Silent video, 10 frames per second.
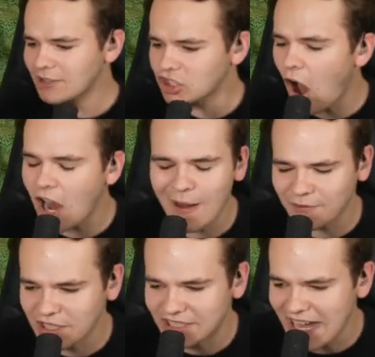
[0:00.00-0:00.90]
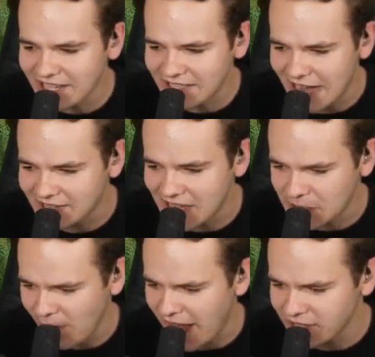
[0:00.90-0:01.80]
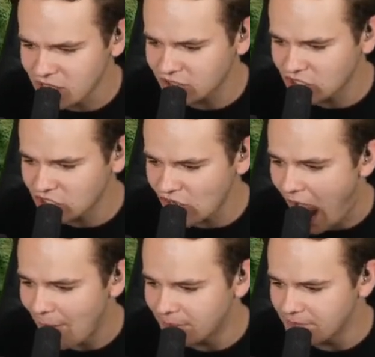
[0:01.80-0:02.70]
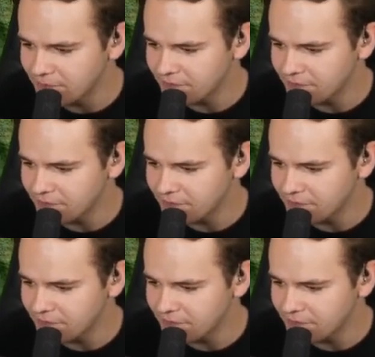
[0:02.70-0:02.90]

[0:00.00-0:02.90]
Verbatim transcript: can we just talk about the distance this plane used to stop?